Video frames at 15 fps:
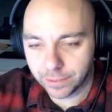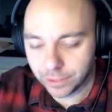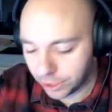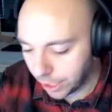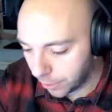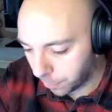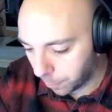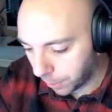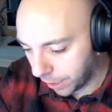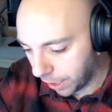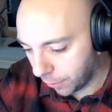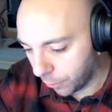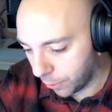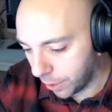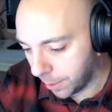Cheers buddy, I
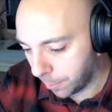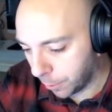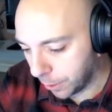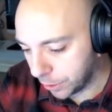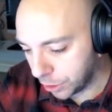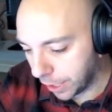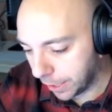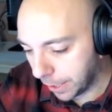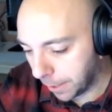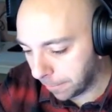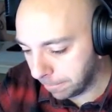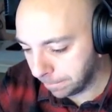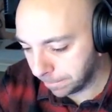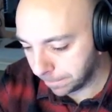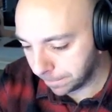really appreciate that.
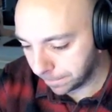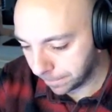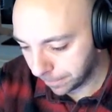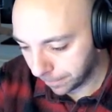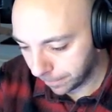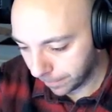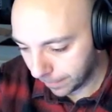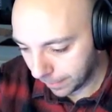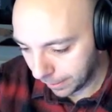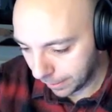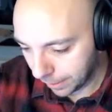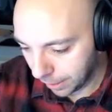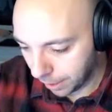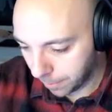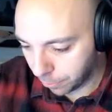
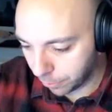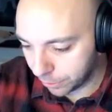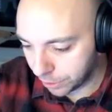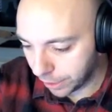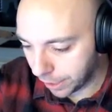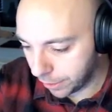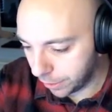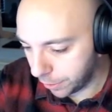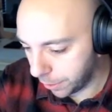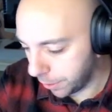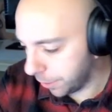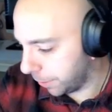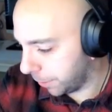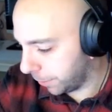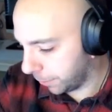I appreciate
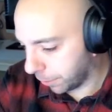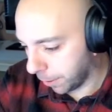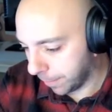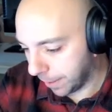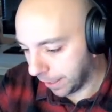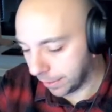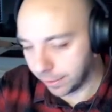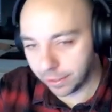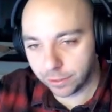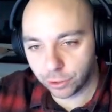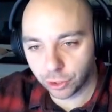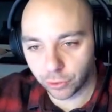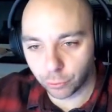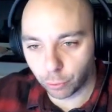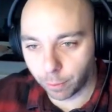you coming in and
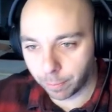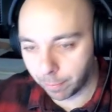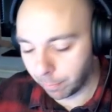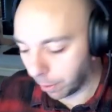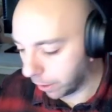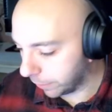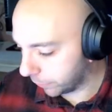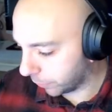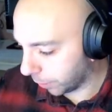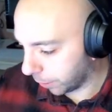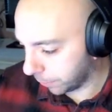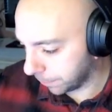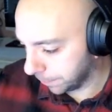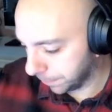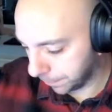just dropping by,
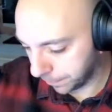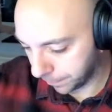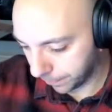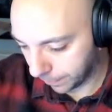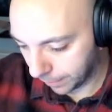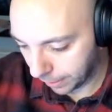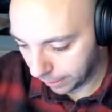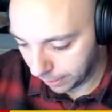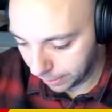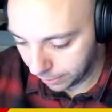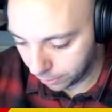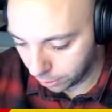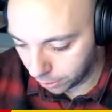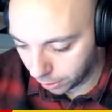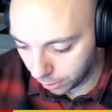so
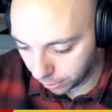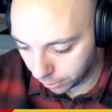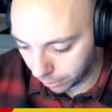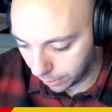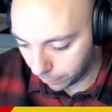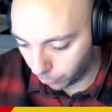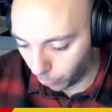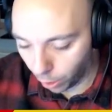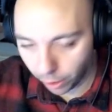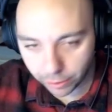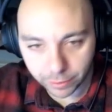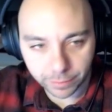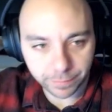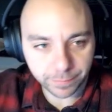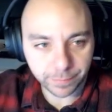good luck at
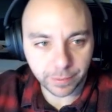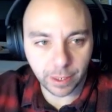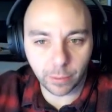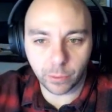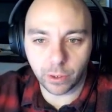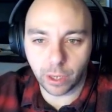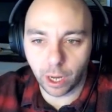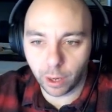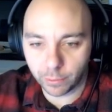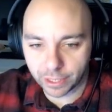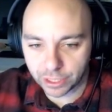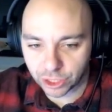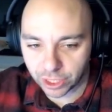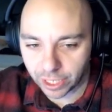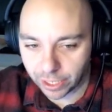work. I'll
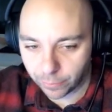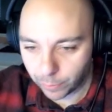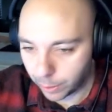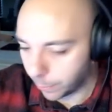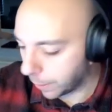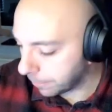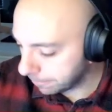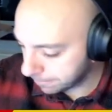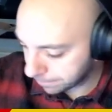catch you later anyway.